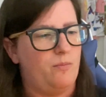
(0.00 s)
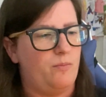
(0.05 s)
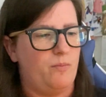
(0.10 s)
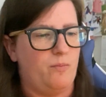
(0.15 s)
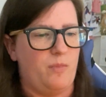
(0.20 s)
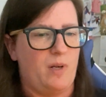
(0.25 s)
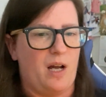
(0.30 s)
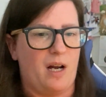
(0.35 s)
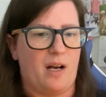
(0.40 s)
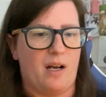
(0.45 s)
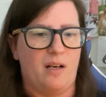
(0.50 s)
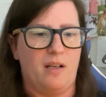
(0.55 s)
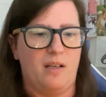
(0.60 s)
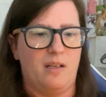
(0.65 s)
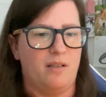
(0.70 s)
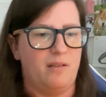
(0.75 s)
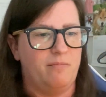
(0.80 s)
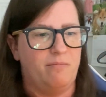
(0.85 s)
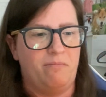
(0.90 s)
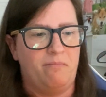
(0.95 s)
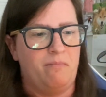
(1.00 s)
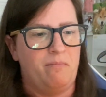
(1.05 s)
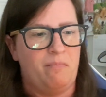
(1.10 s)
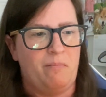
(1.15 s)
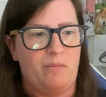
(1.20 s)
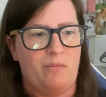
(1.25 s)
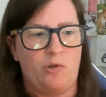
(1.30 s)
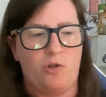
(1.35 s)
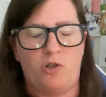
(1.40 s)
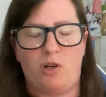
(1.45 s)
not gonna
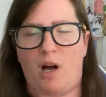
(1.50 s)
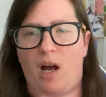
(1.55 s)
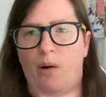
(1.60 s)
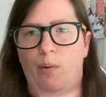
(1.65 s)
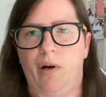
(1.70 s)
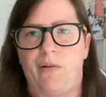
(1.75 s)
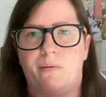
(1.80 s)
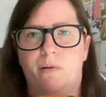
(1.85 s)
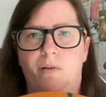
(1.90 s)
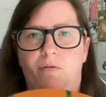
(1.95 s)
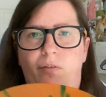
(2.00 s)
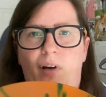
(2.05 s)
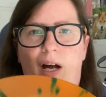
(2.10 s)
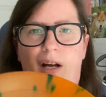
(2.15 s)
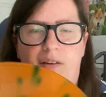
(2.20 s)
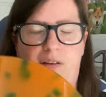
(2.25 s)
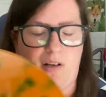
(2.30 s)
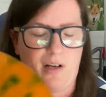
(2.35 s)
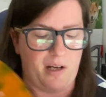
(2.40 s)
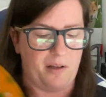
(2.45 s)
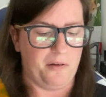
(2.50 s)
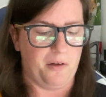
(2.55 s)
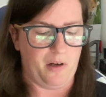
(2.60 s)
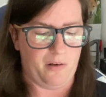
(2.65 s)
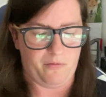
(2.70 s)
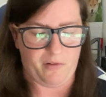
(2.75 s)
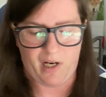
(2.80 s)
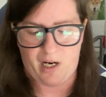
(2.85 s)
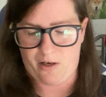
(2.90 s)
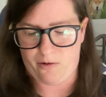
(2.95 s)
shy away from the fact that I
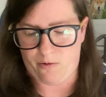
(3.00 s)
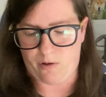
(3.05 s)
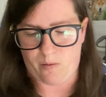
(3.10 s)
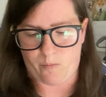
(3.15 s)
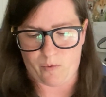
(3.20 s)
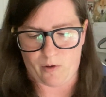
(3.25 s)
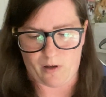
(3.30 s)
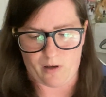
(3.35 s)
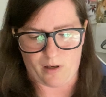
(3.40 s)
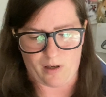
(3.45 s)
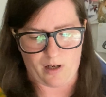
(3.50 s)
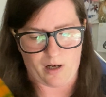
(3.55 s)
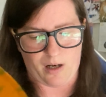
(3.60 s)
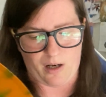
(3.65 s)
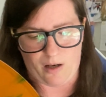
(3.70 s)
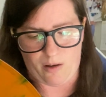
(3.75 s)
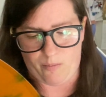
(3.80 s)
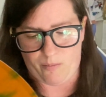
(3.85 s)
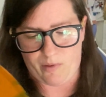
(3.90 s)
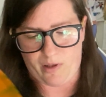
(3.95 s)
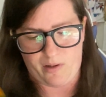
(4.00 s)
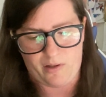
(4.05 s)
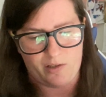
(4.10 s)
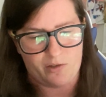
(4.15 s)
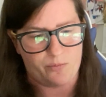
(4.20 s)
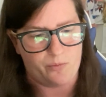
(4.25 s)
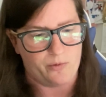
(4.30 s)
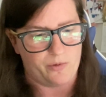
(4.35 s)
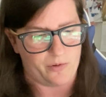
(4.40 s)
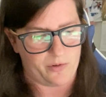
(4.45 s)
love Gatecreeper, and
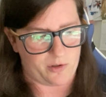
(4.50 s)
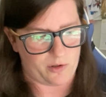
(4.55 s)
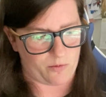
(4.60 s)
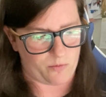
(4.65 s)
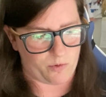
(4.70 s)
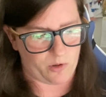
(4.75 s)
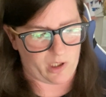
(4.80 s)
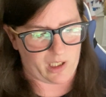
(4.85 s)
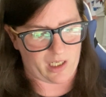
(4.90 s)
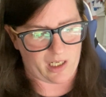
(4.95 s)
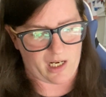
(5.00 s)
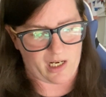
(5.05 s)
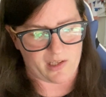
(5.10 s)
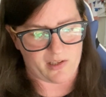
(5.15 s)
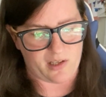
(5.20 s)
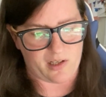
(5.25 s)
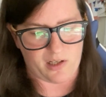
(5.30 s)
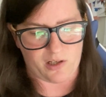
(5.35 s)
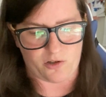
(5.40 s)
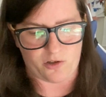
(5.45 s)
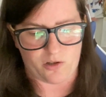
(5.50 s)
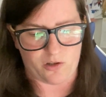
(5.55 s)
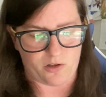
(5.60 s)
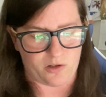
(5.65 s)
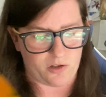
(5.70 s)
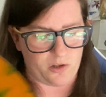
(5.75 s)
this was a really nice addition